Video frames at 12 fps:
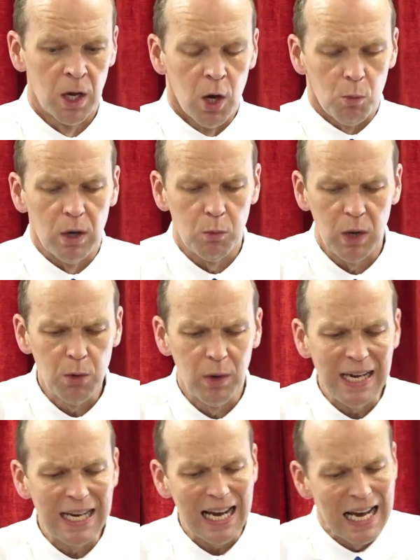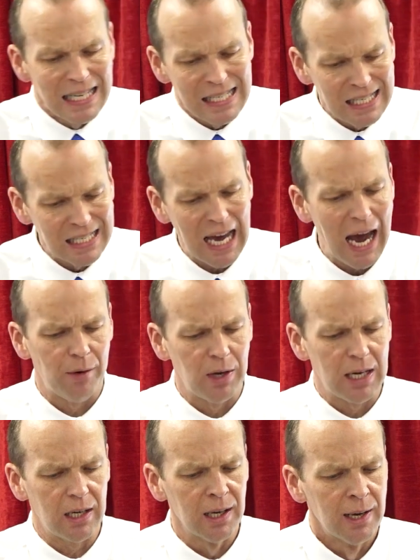When we read
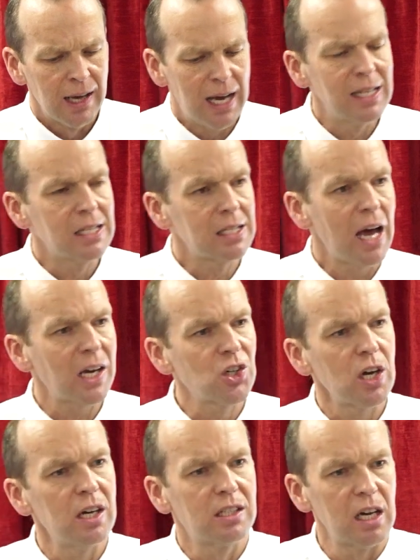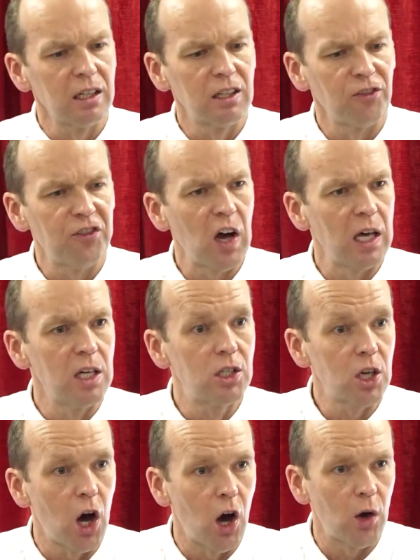Iscariot, it's actually identifying the
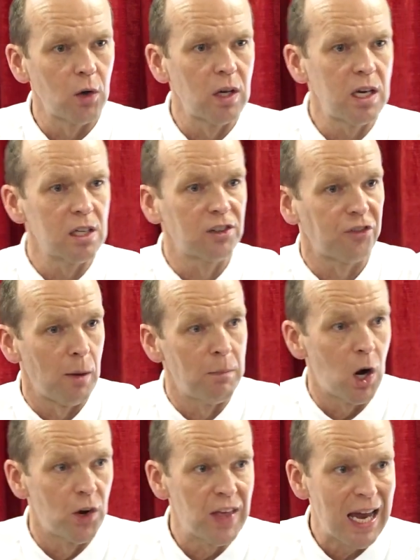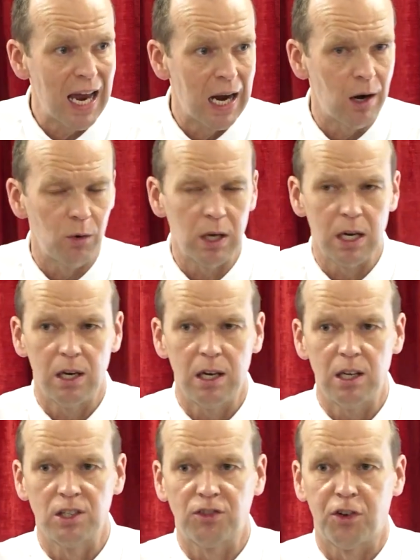town he is from, or the area
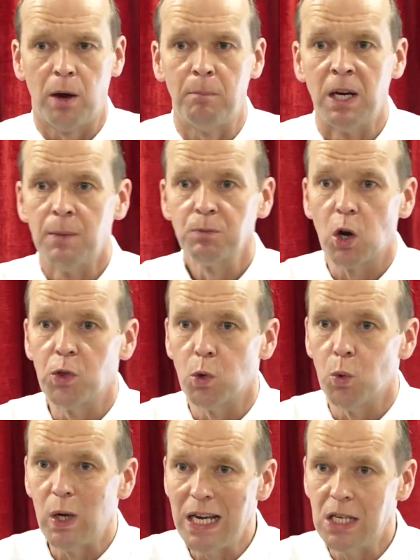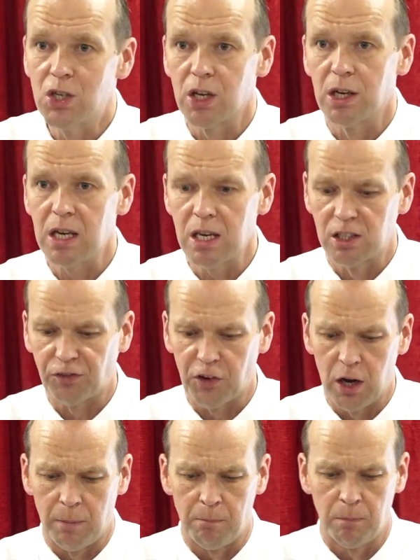he is from, or the region he is
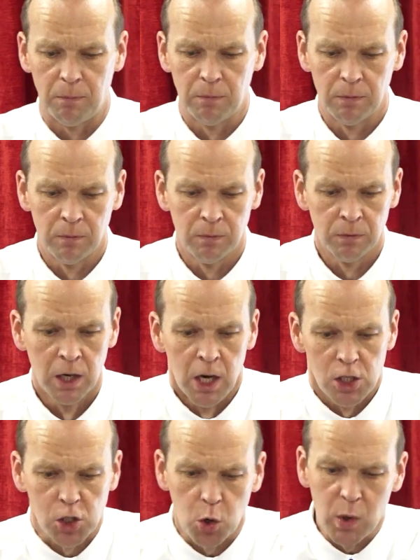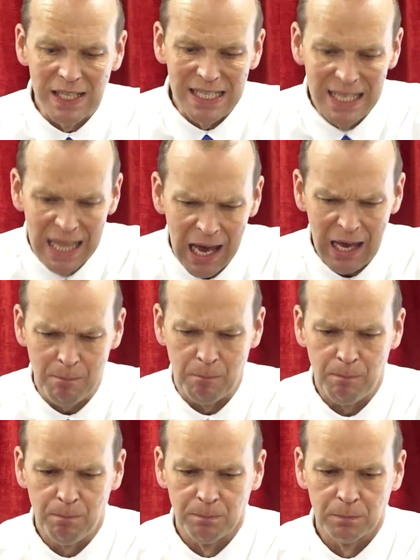from. So his
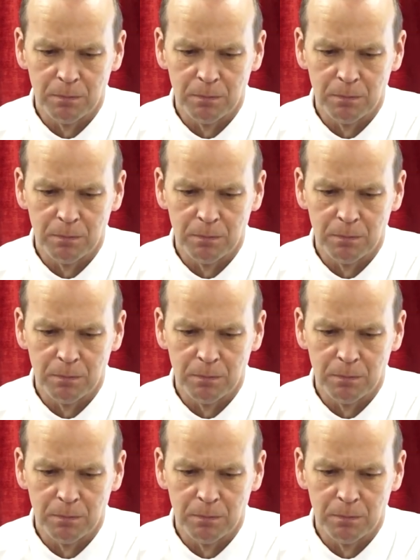name,